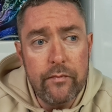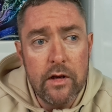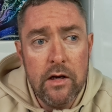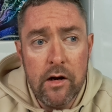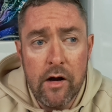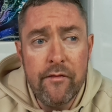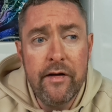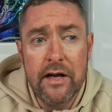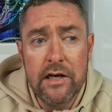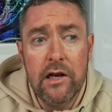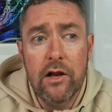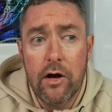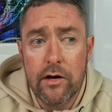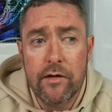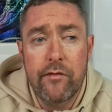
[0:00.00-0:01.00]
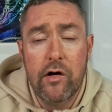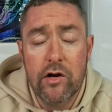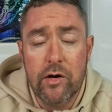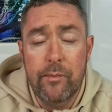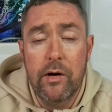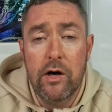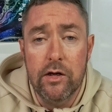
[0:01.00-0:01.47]
I've had a lot of
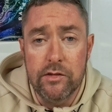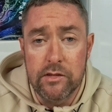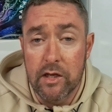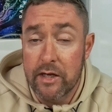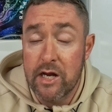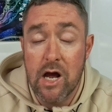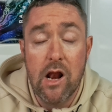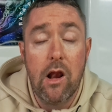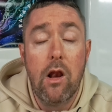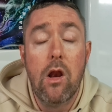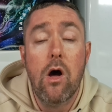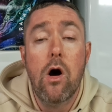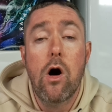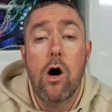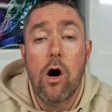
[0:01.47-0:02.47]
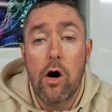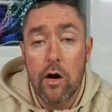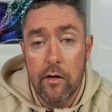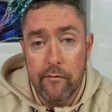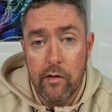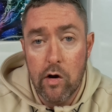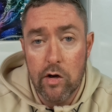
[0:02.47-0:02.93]
hotter pods, like a lot
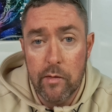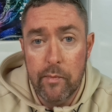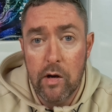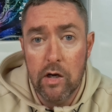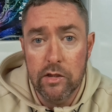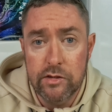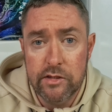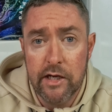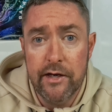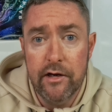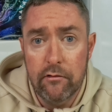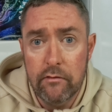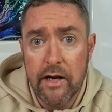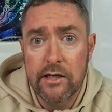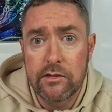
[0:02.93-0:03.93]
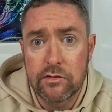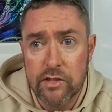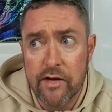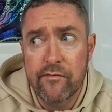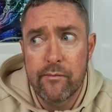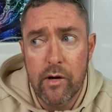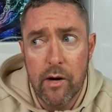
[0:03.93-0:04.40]
of hotter pods than the red
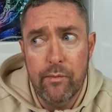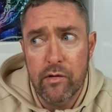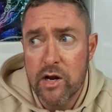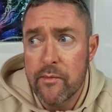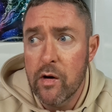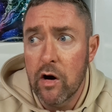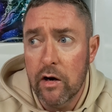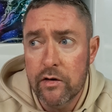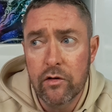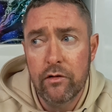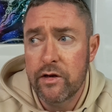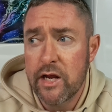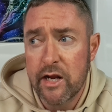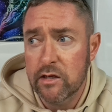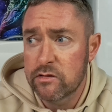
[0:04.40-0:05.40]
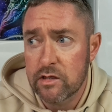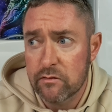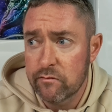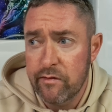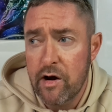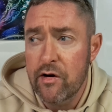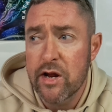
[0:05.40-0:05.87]
7pot Primo. I don't think it's
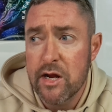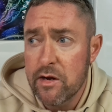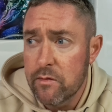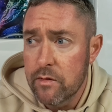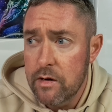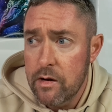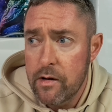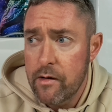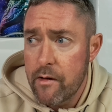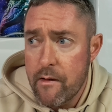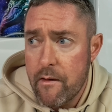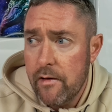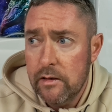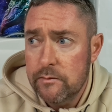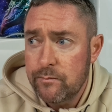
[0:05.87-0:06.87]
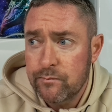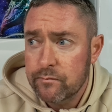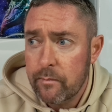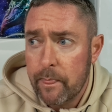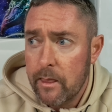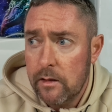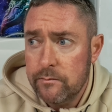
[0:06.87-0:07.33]
very,
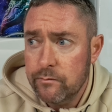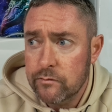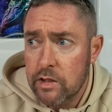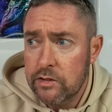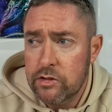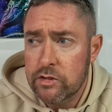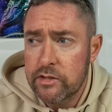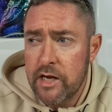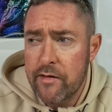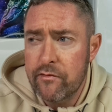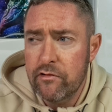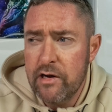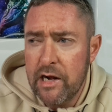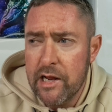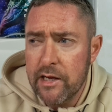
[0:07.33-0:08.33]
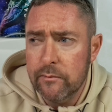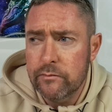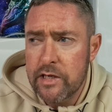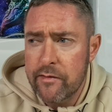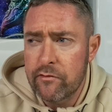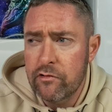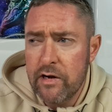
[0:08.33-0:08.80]
it just never
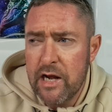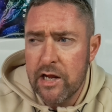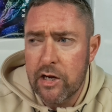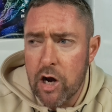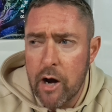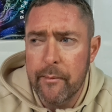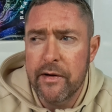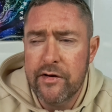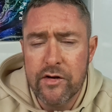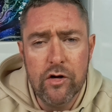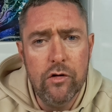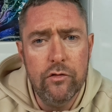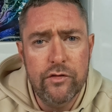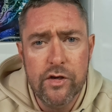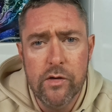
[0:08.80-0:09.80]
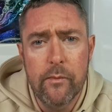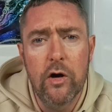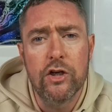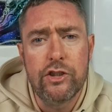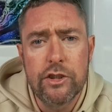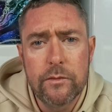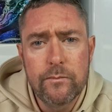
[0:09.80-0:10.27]
really got me too
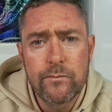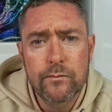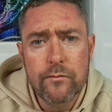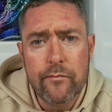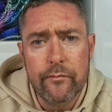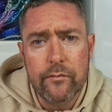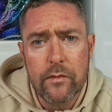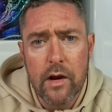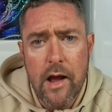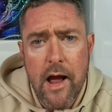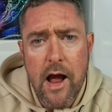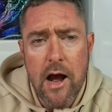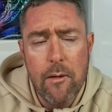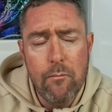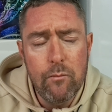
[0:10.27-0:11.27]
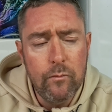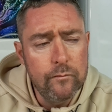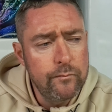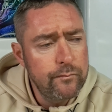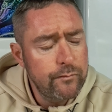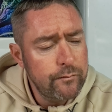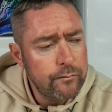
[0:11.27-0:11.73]
much.
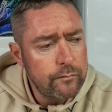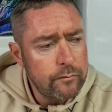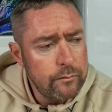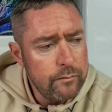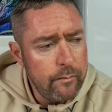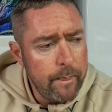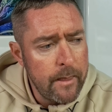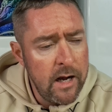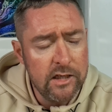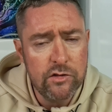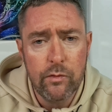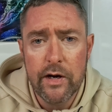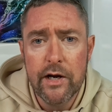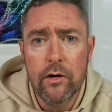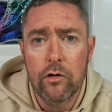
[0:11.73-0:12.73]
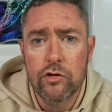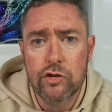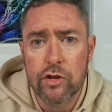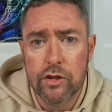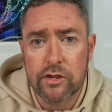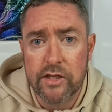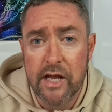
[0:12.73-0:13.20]
That's why I don't
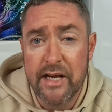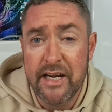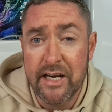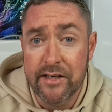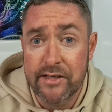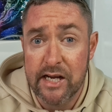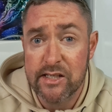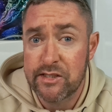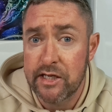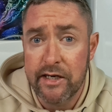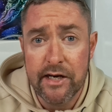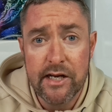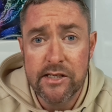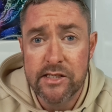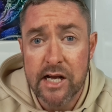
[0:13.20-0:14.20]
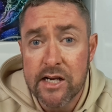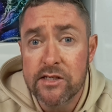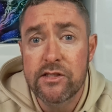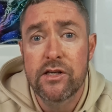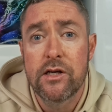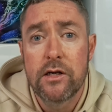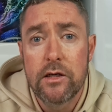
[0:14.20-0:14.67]
trust any of the testing these days.